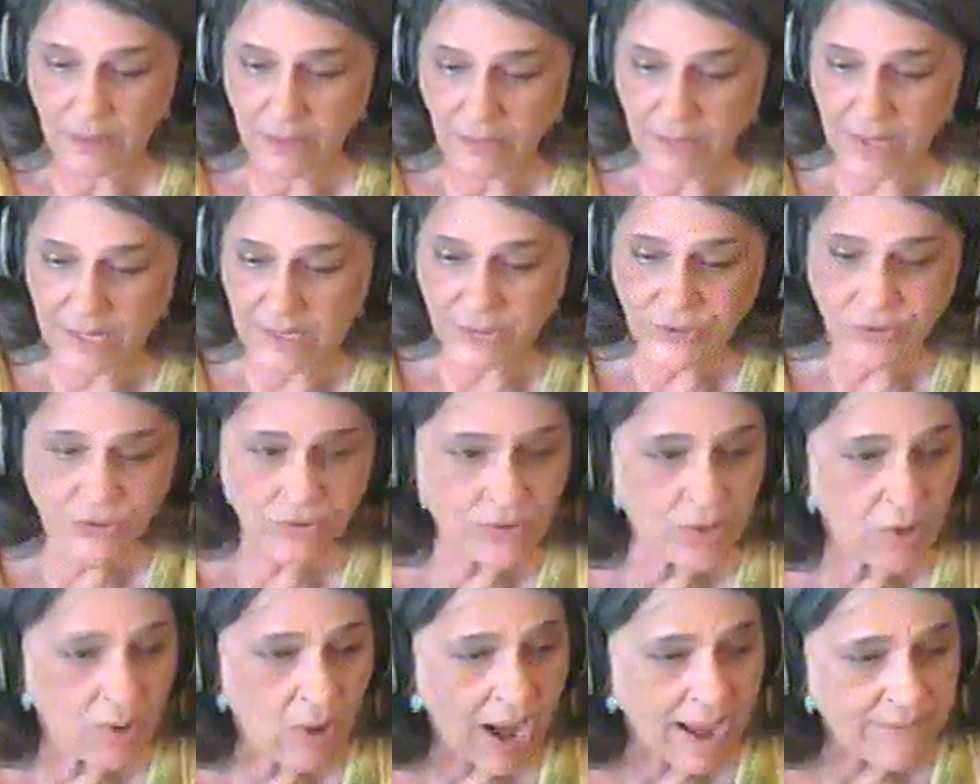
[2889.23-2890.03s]
Well, as you
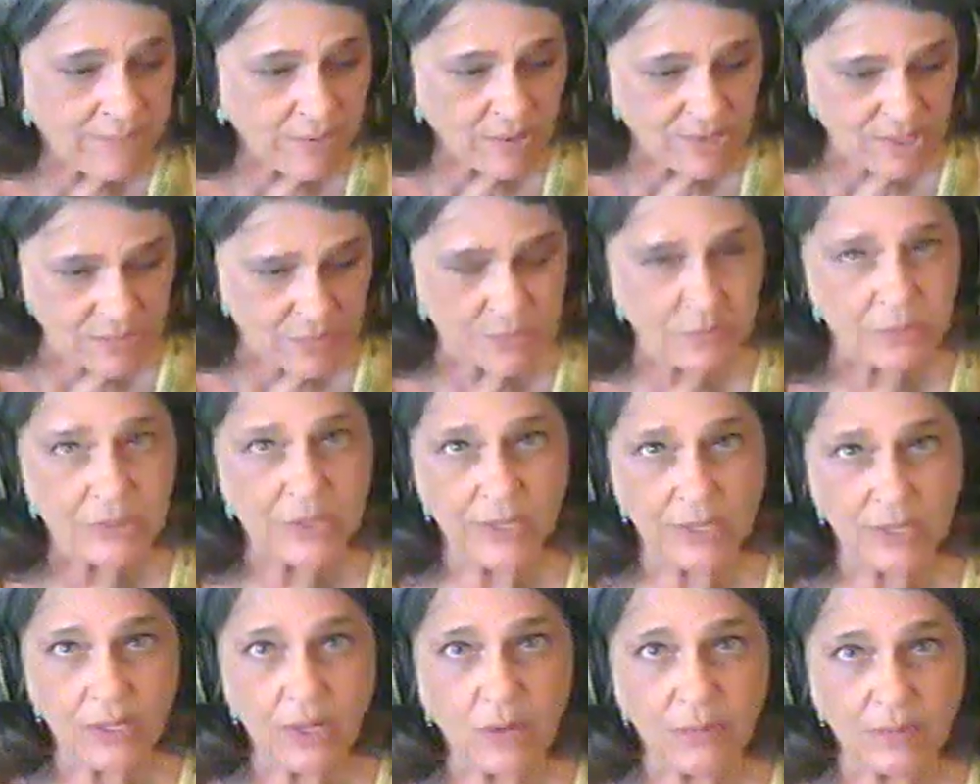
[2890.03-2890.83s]
know, I've always been
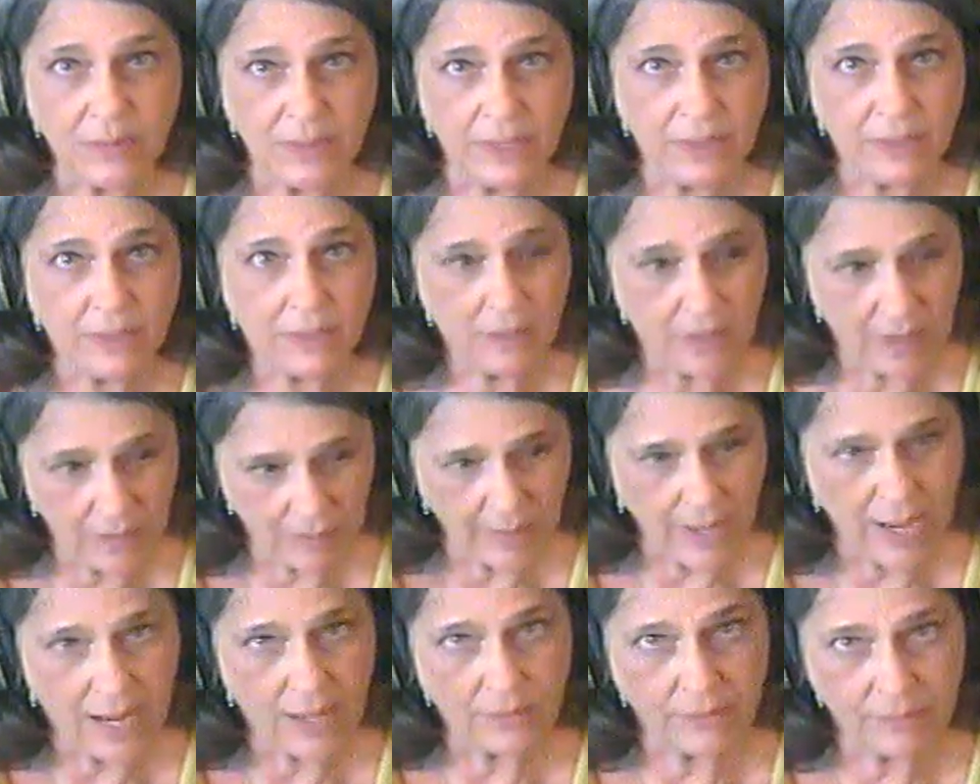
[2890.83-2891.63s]
pretty open
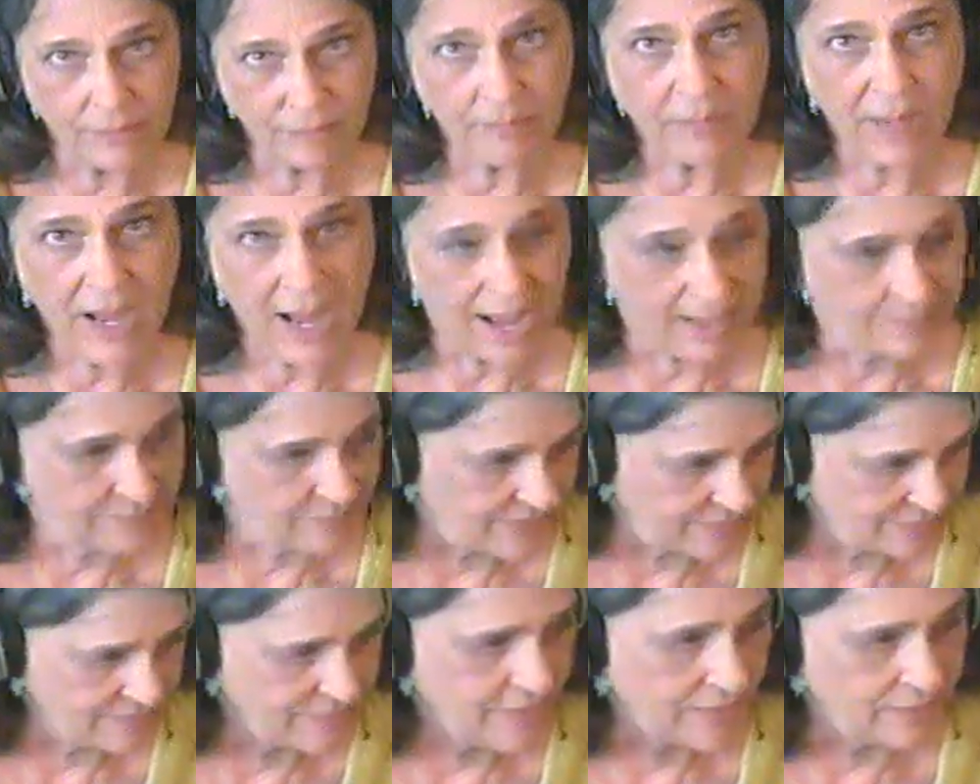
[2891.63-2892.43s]
about pot
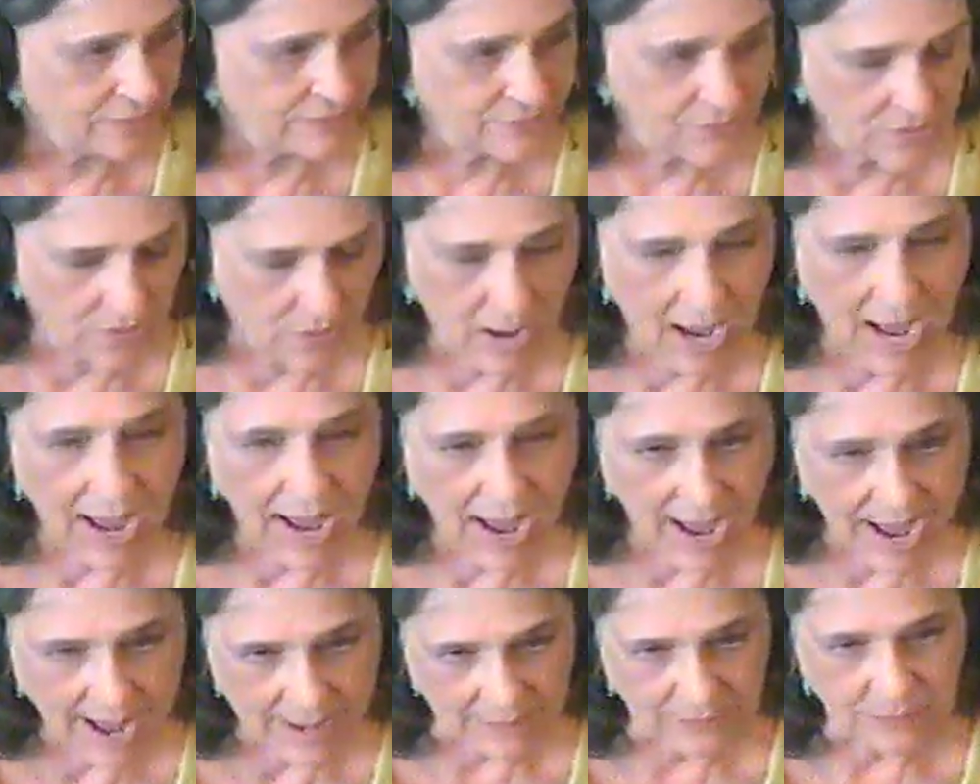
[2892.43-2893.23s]
myself, so
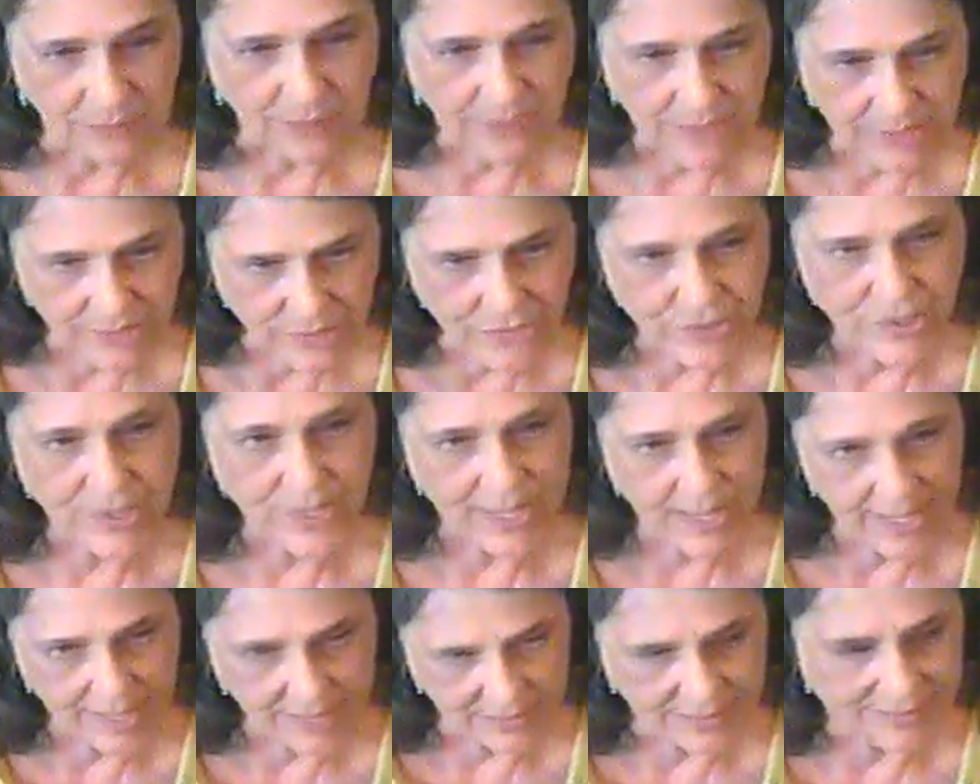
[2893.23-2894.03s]
I
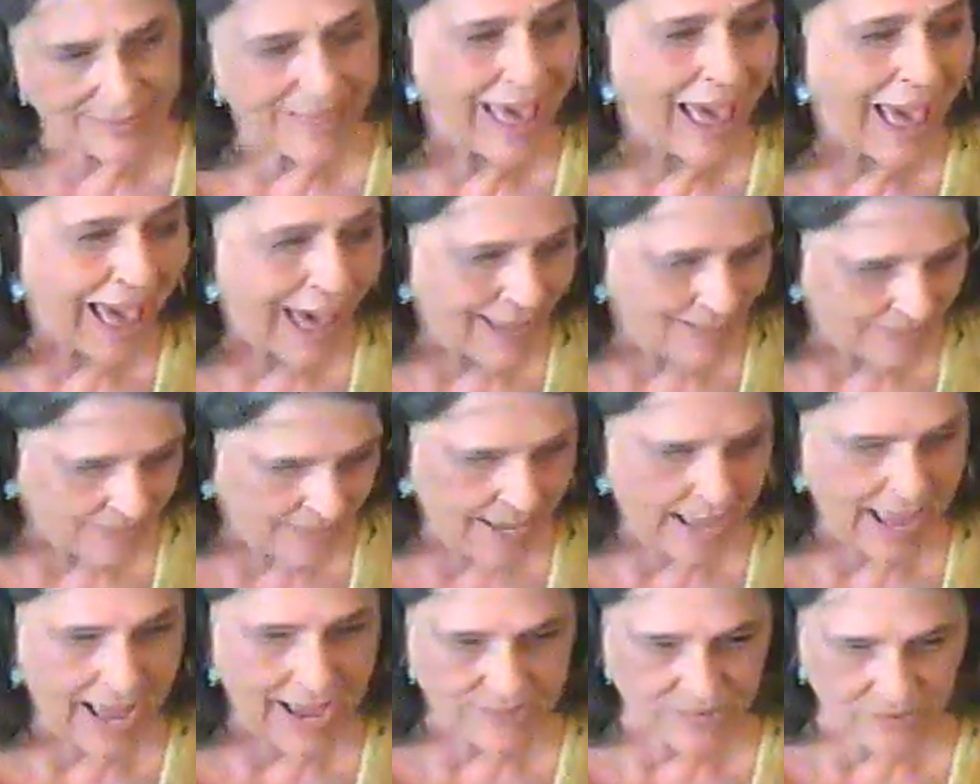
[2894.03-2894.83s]
appreciate that
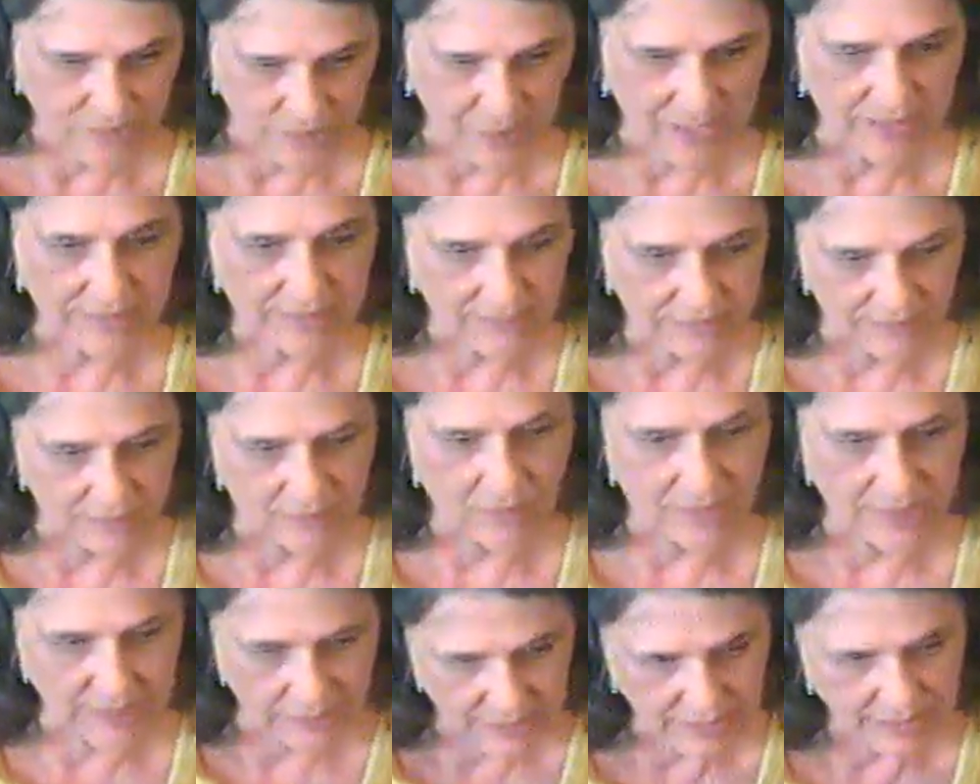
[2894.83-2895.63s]
aspect of
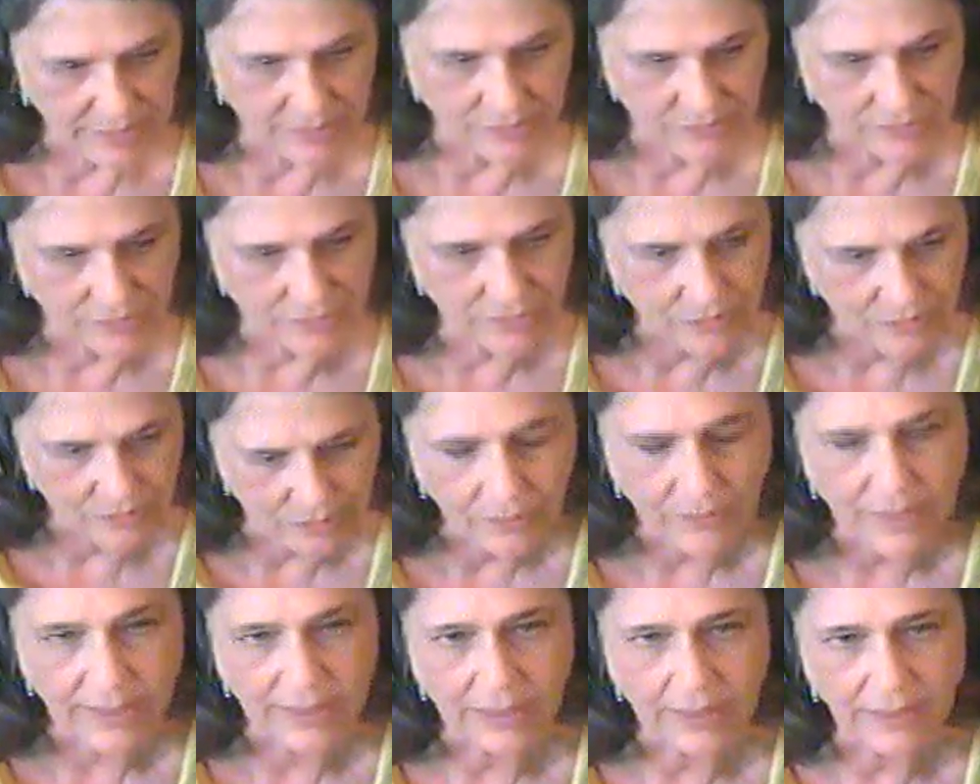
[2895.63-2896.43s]
what he's
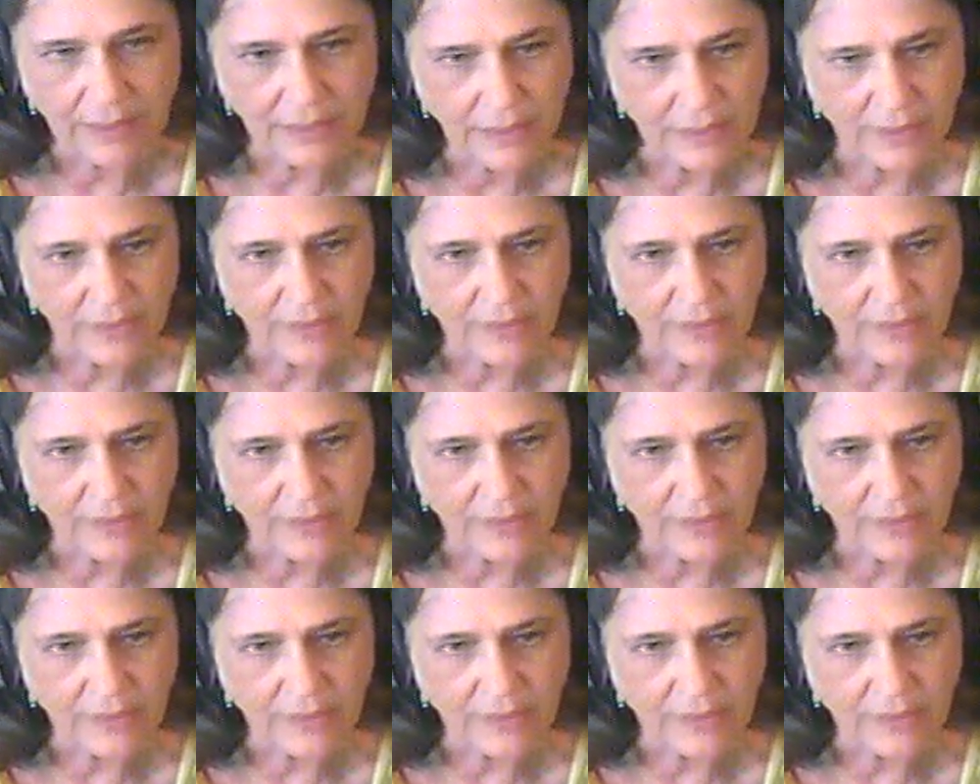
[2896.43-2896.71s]
doing.